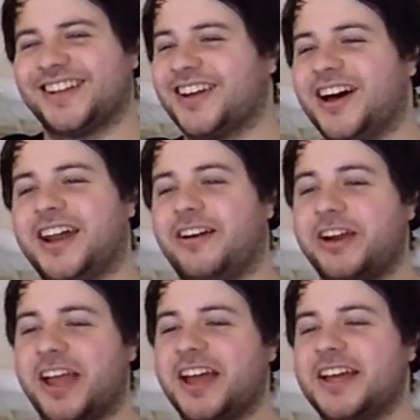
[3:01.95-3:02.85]
God,
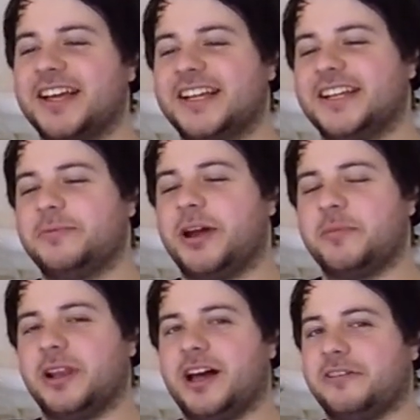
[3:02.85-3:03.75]
Harry,
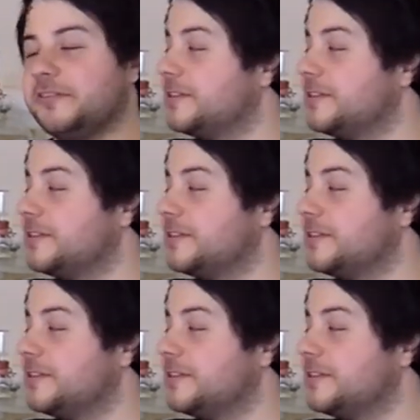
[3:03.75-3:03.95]
make me laugh.